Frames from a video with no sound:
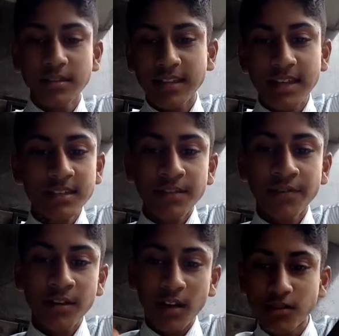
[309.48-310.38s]
These
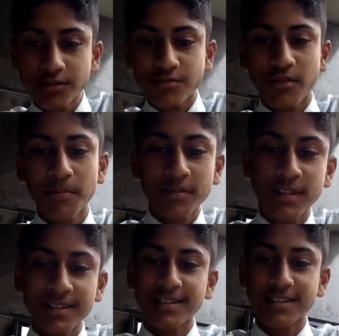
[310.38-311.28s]
different cultures
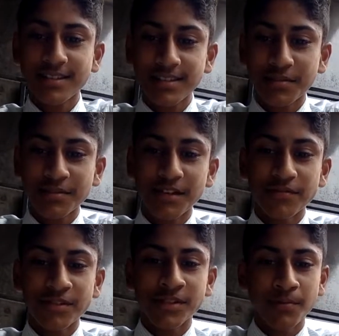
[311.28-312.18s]
represent
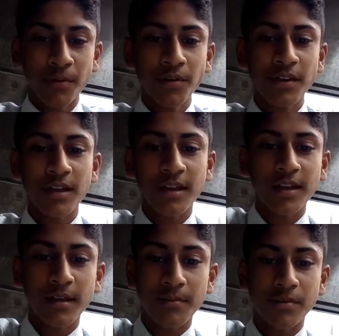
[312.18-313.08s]
themselves in sport,
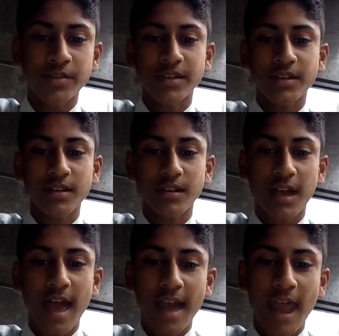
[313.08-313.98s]
music,
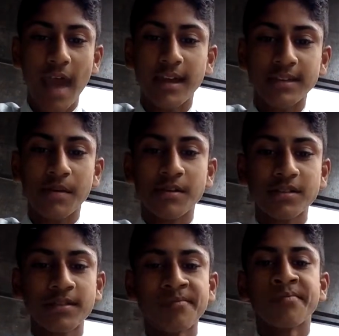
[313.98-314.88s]
and
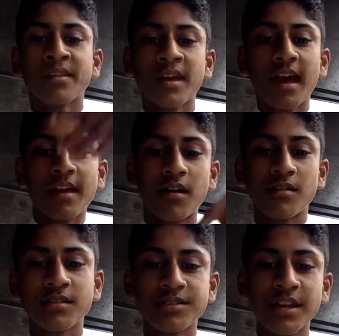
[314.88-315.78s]
academics, and are
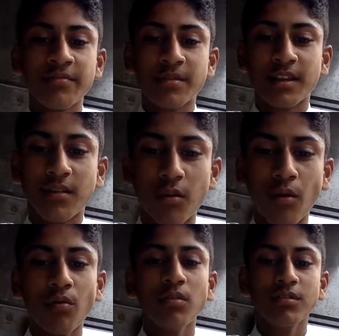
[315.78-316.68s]
an achievement that
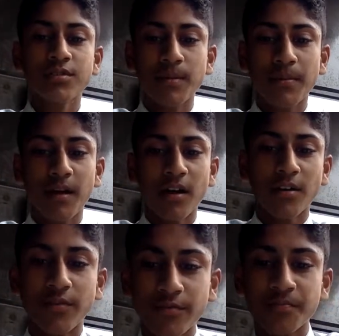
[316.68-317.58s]
all should be proud
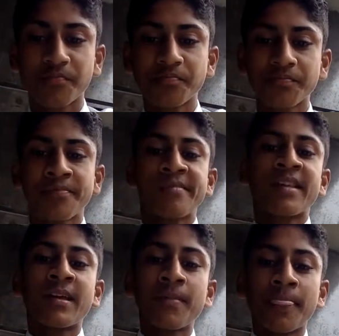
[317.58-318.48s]
of.
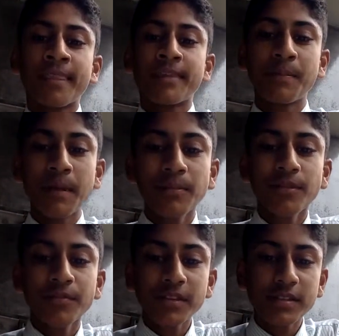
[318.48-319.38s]
The people
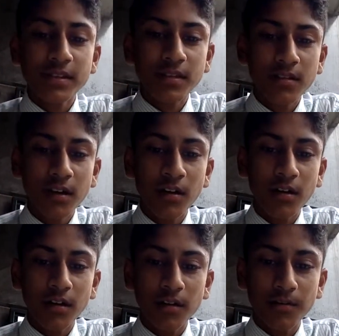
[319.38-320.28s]
of
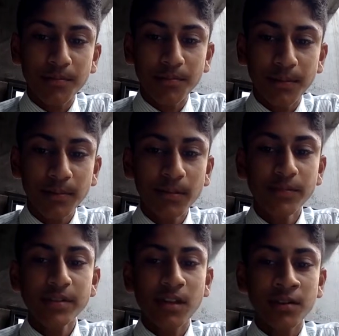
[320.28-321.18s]

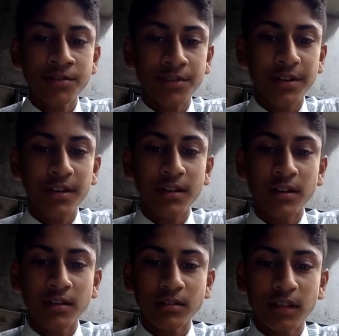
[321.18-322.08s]
this country
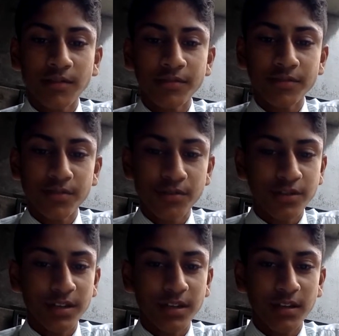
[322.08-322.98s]
love
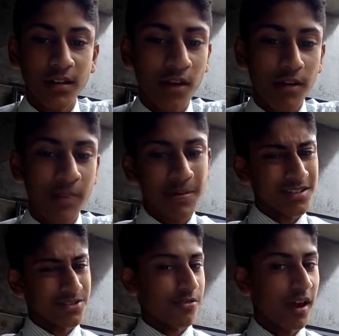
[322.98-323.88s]
sushi, curry, and
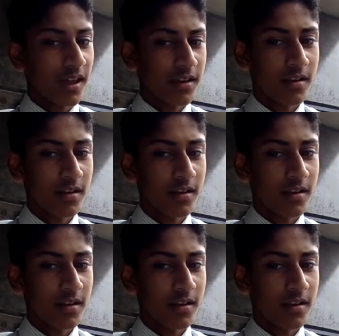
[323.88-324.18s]
pizza, right?